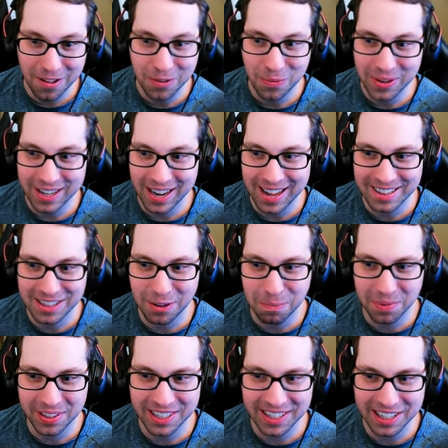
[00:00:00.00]
We got the
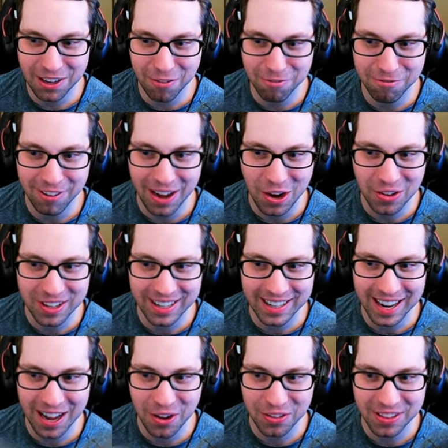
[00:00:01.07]
Millennium Falcon
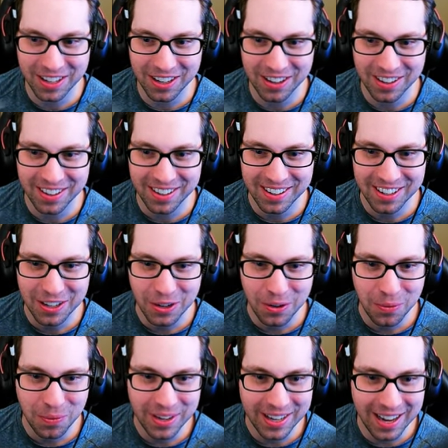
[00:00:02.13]
out there.
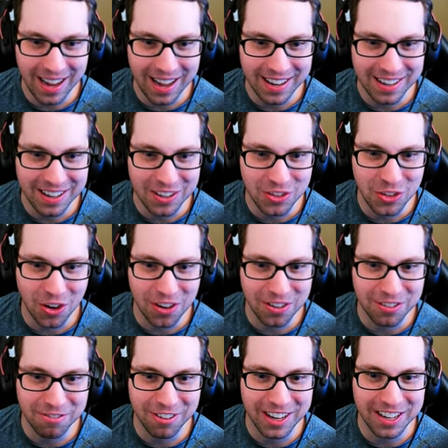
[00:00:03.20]
We got
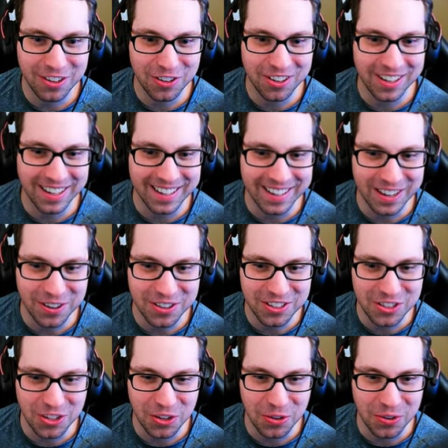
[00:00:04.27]
Darth Vader there
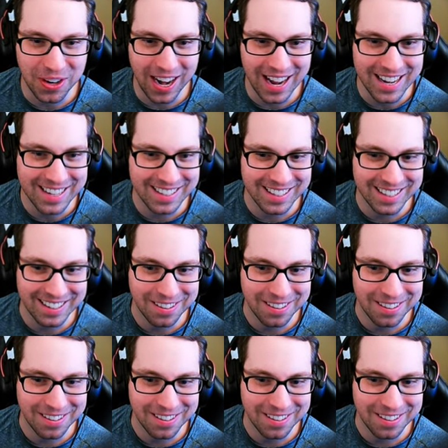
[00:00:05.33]
to the right.